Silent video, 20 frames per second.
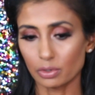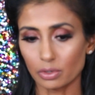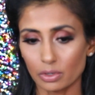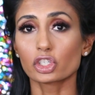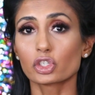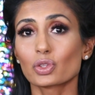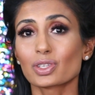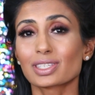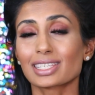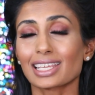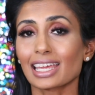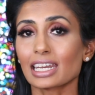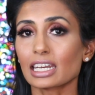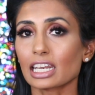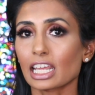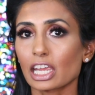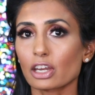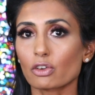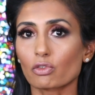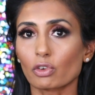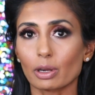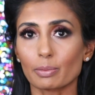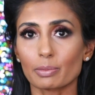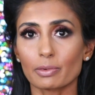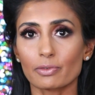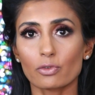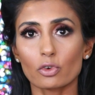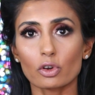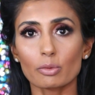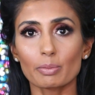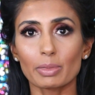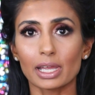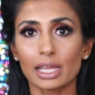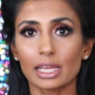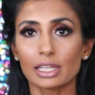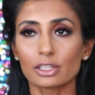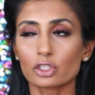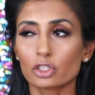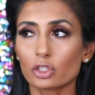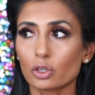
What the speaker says: You do this at night right before bed.